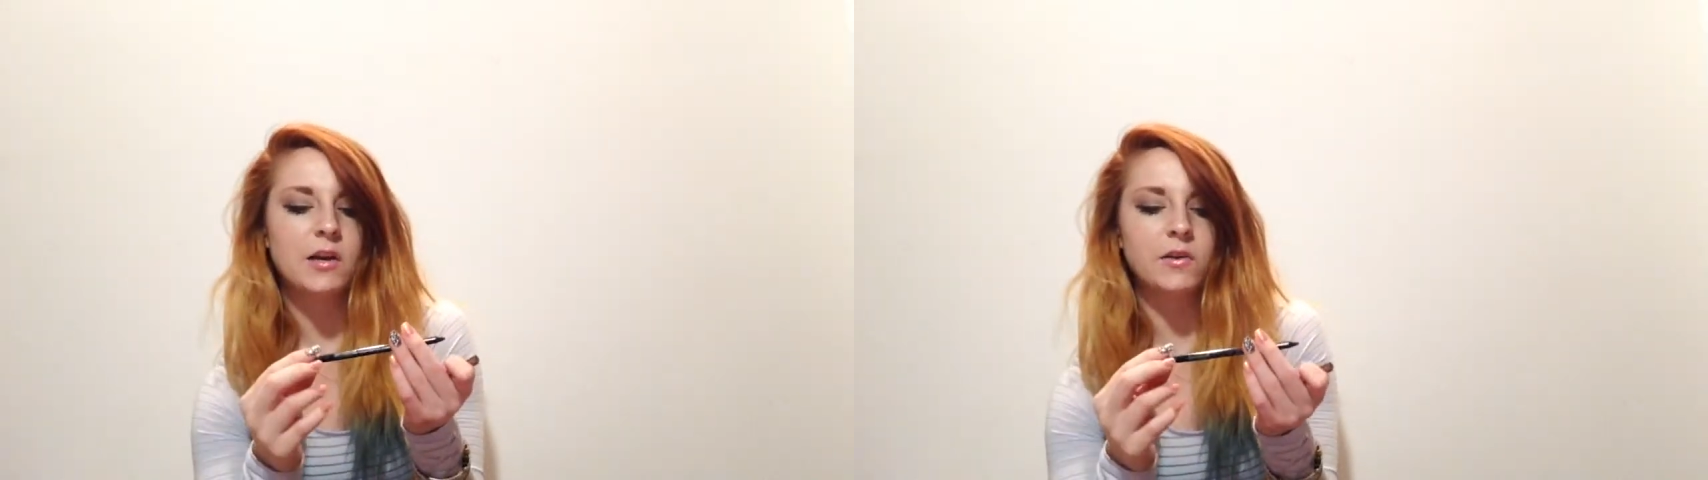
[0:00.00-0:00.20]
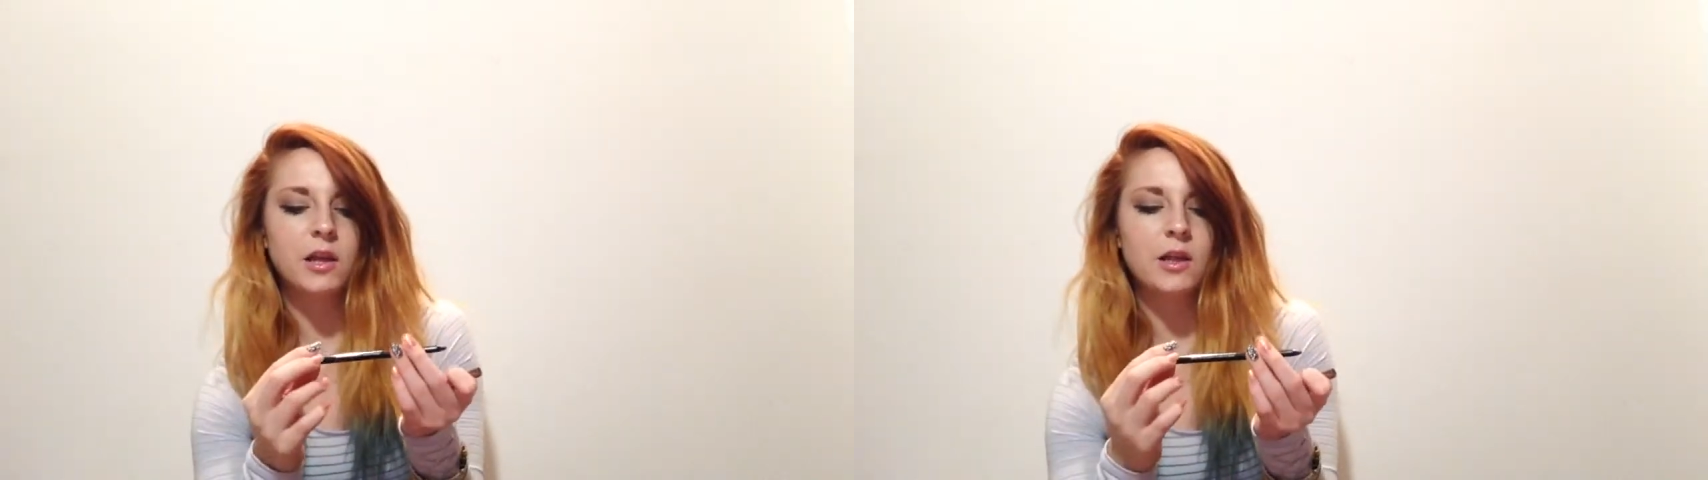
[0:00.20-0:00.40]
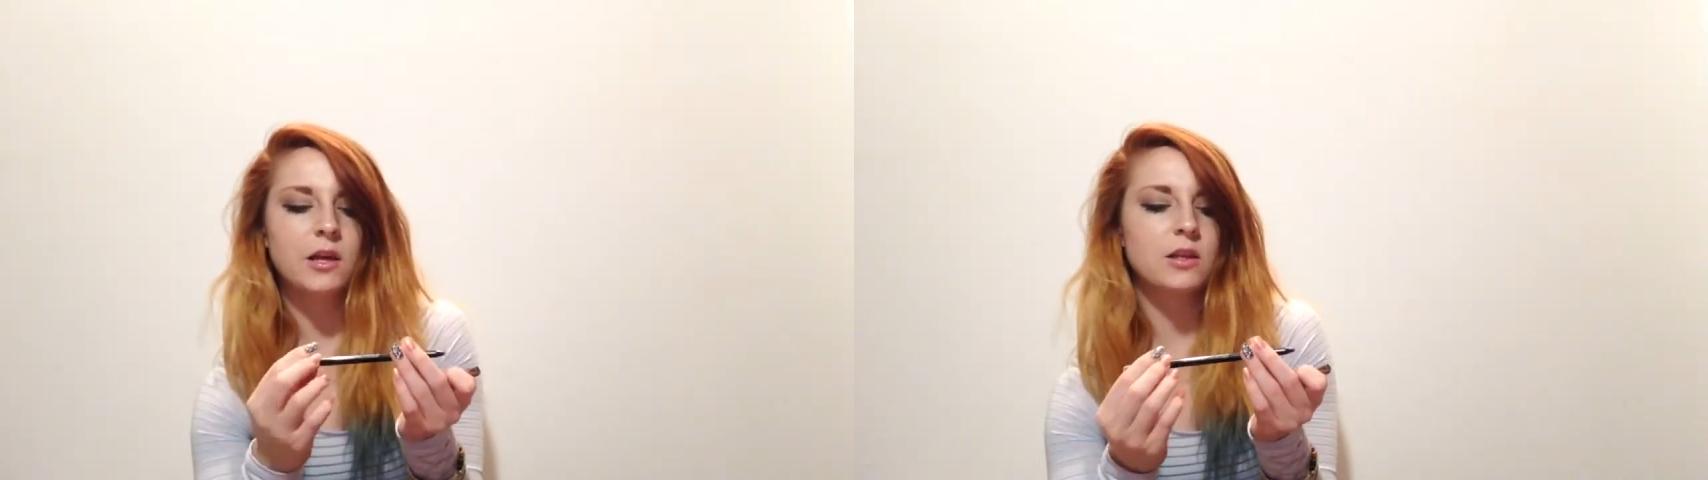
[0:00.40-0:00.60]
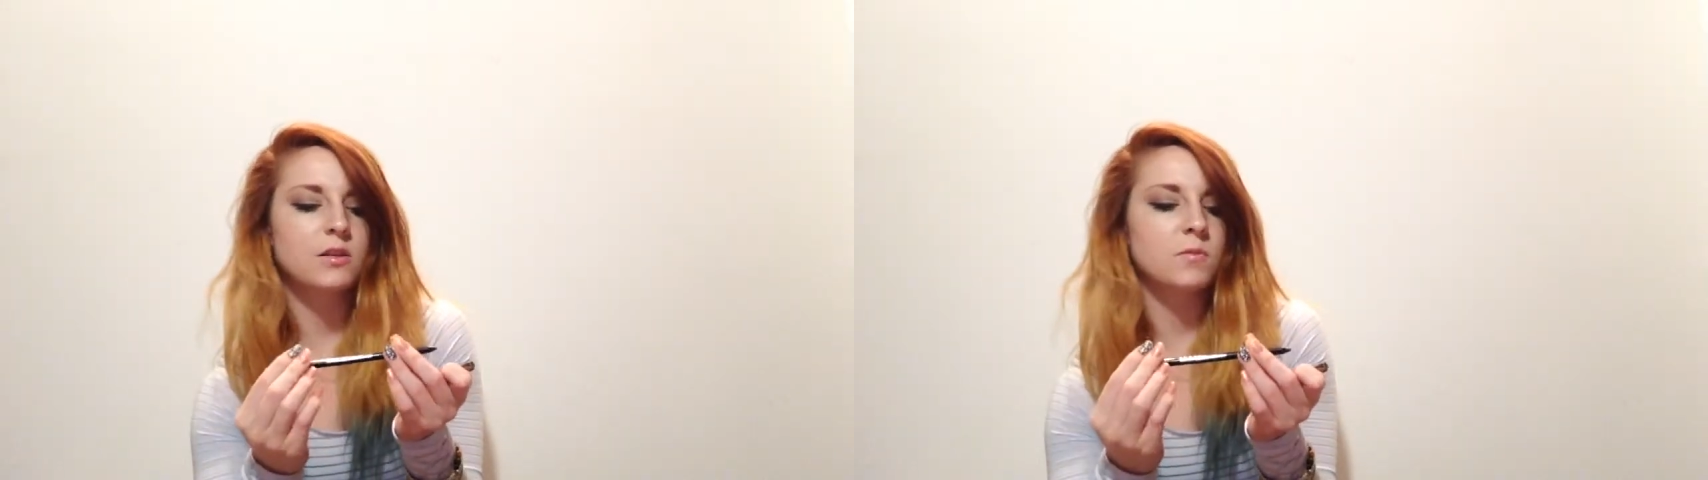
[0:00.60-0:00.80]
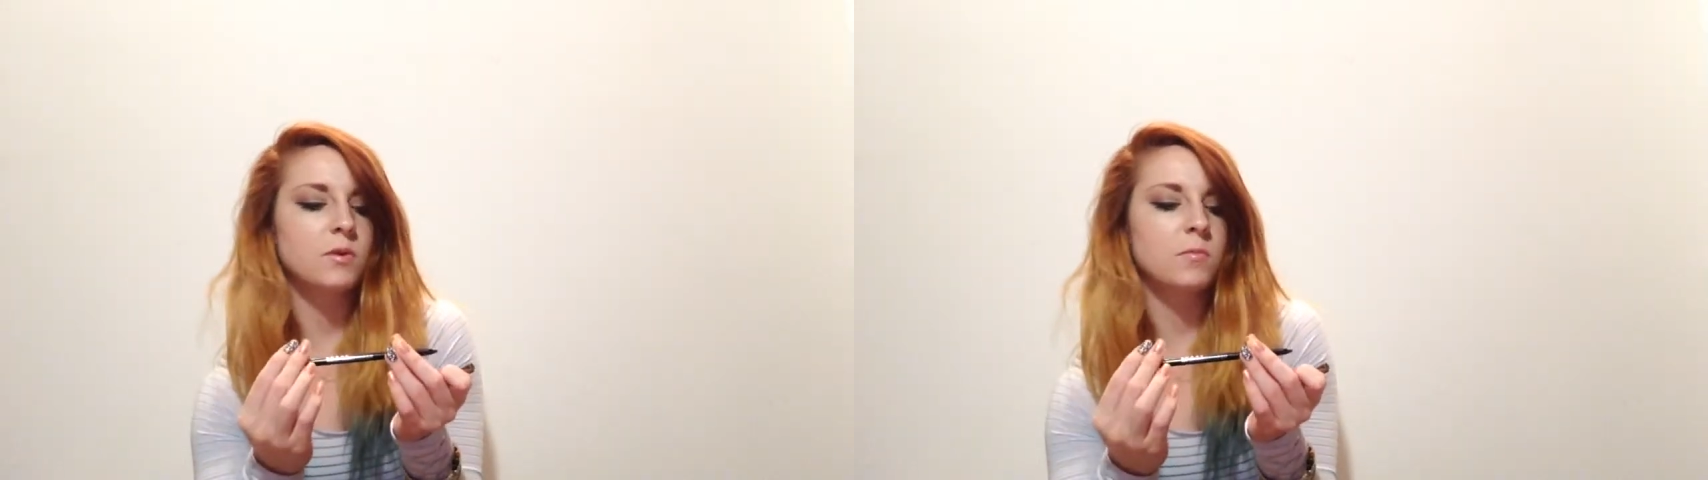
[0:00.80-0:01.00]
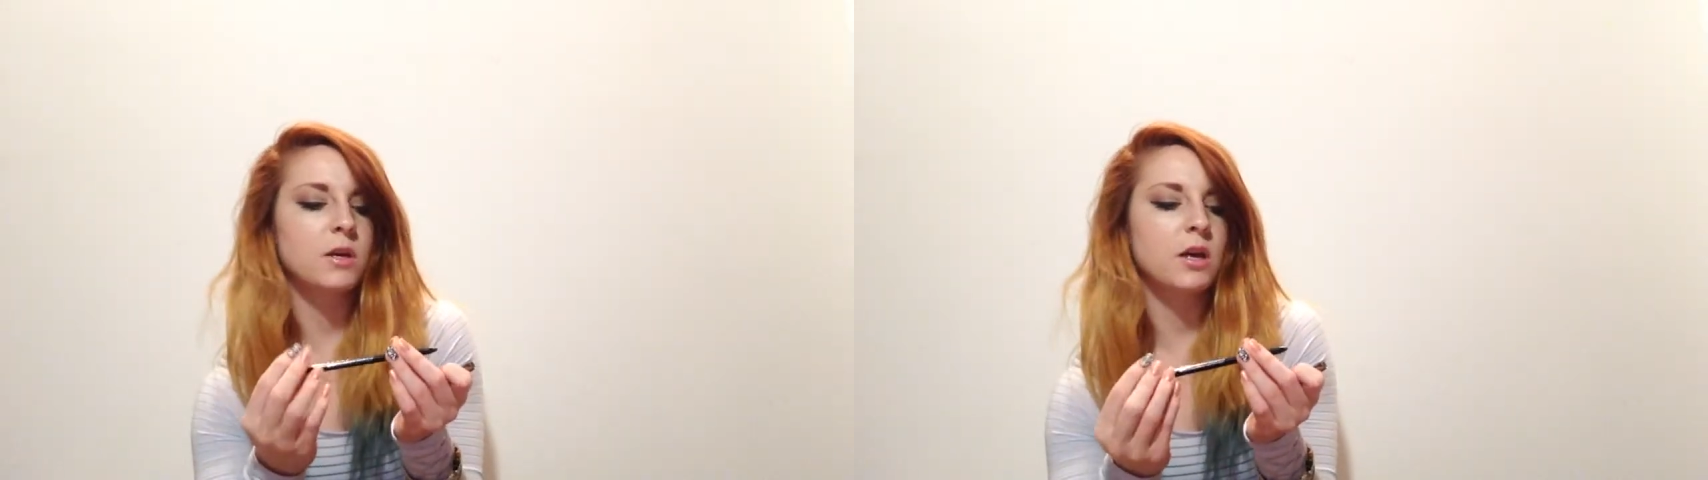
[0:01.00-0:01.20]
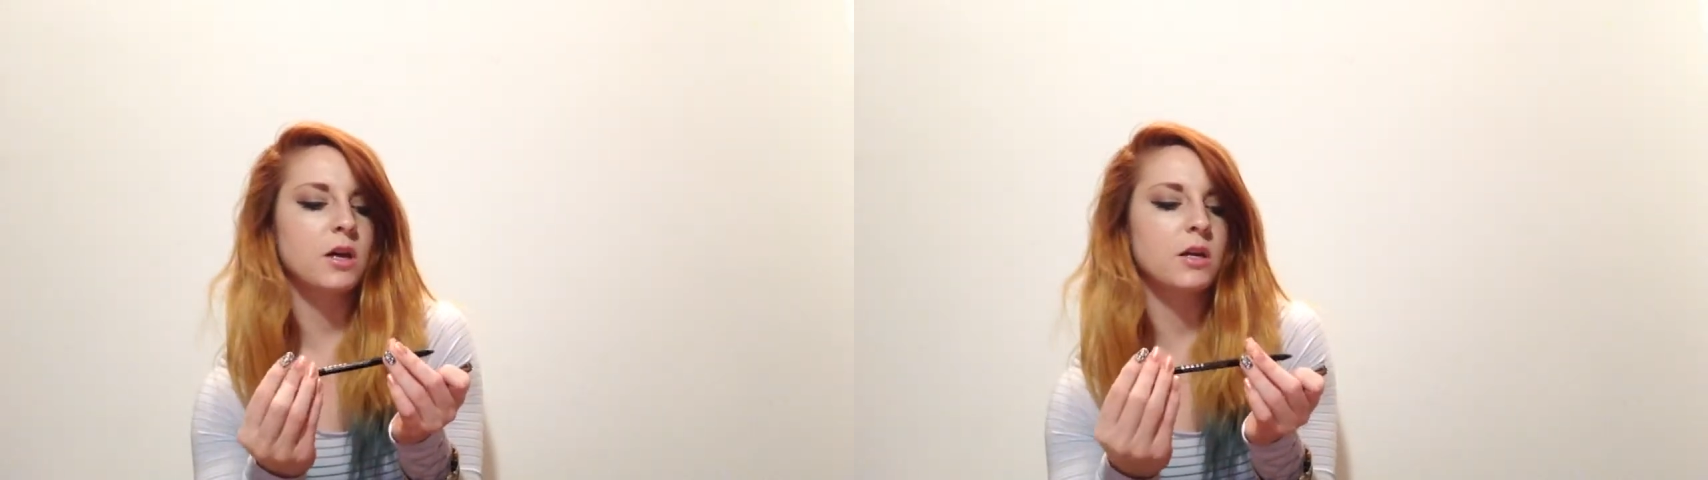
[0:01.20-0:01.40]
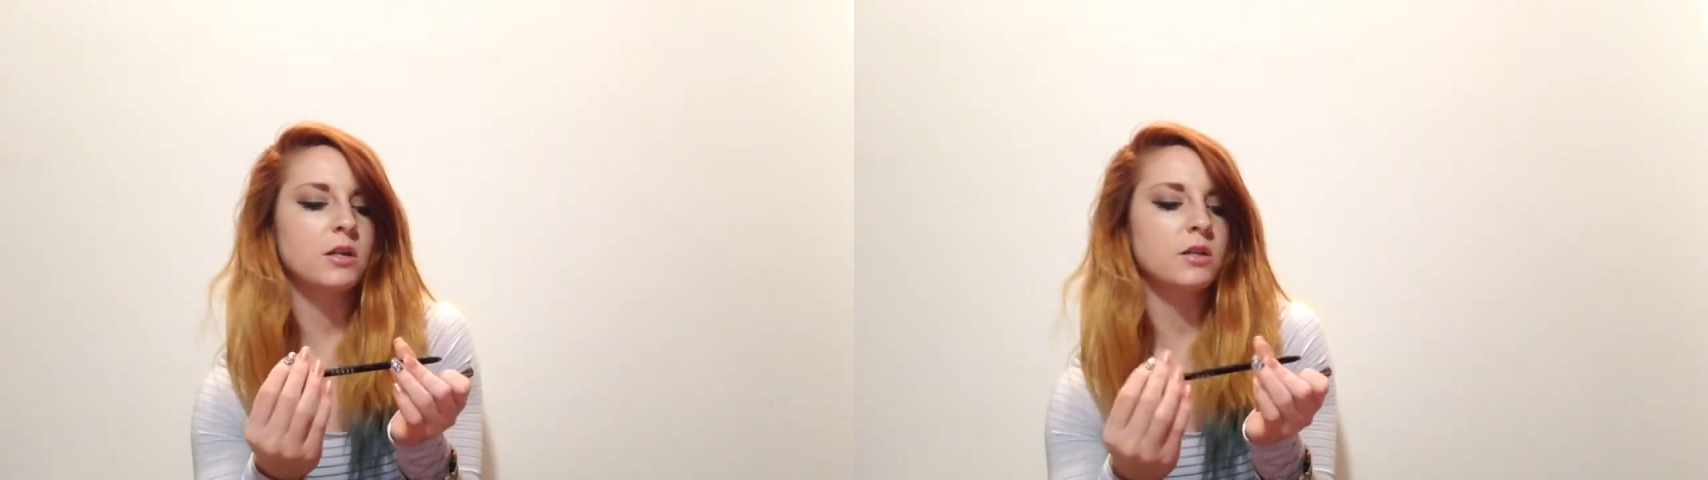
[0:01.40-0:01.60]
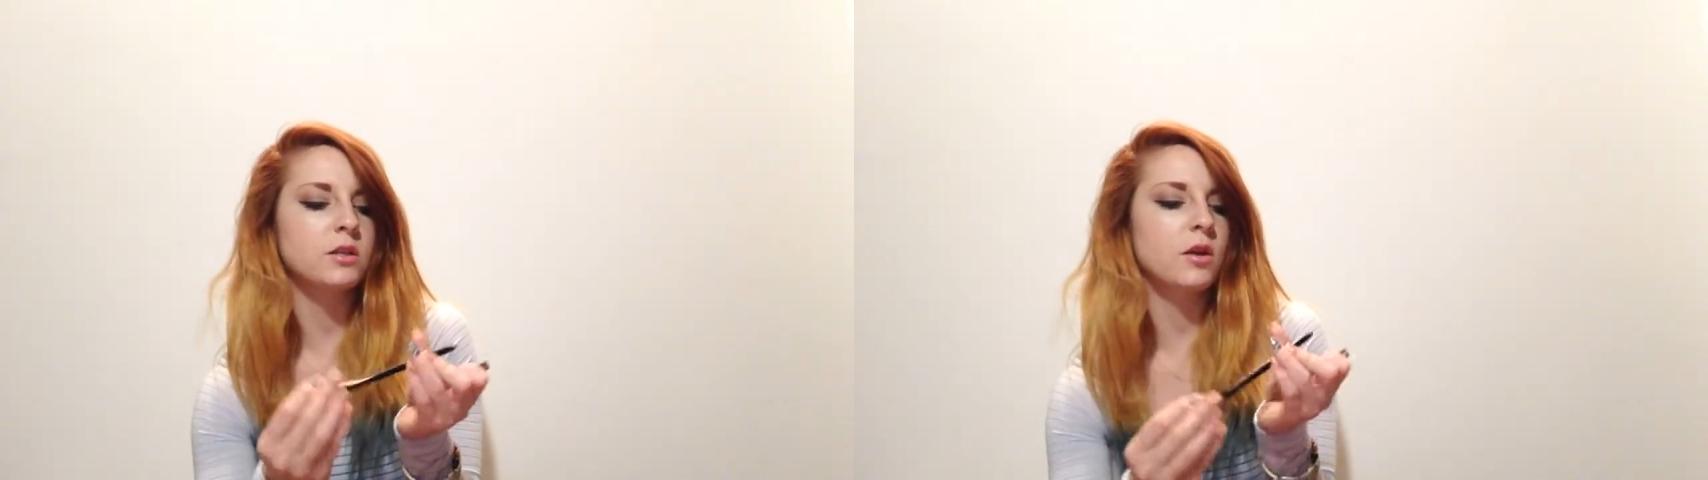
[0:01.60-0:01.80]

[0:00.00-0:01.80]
really like this one because